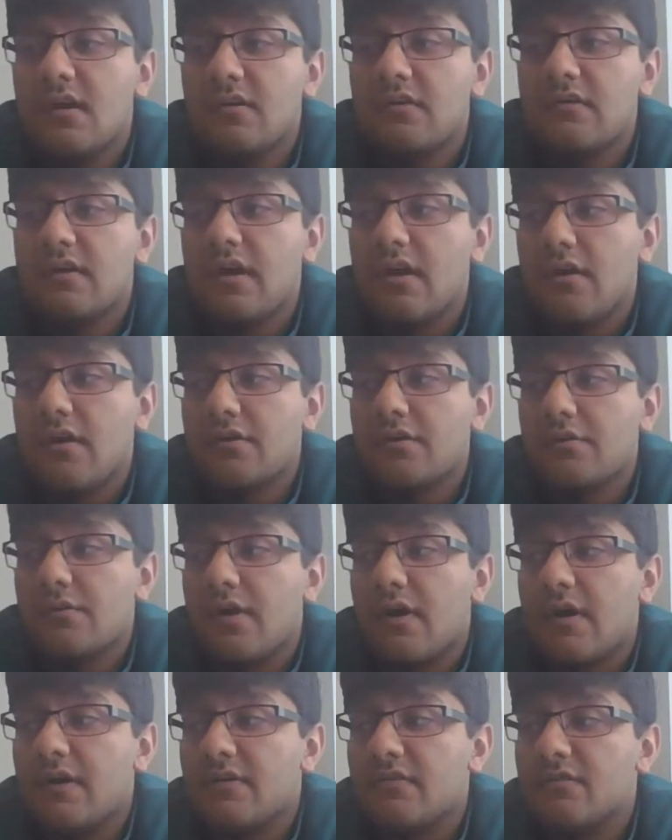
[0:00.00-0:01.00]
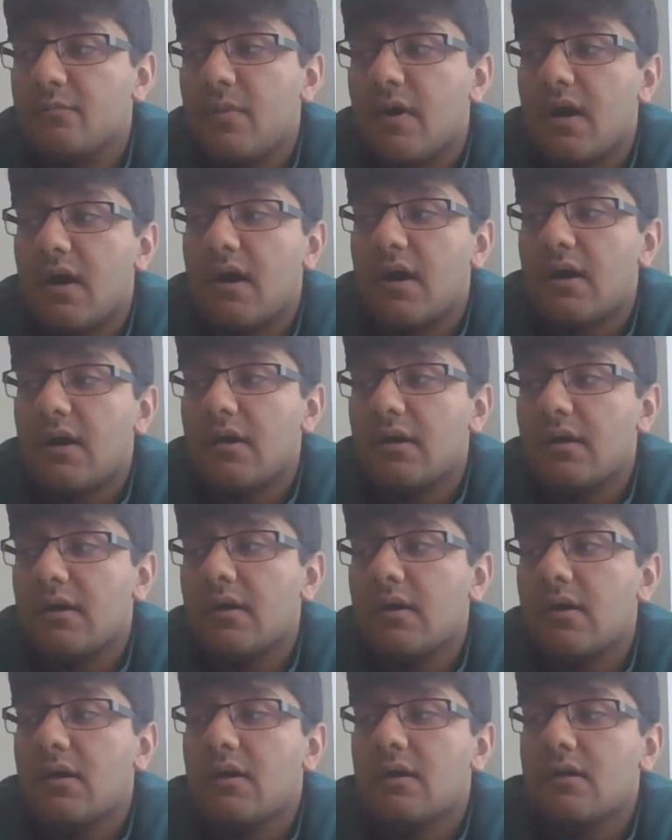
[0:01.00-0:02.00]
is characterized by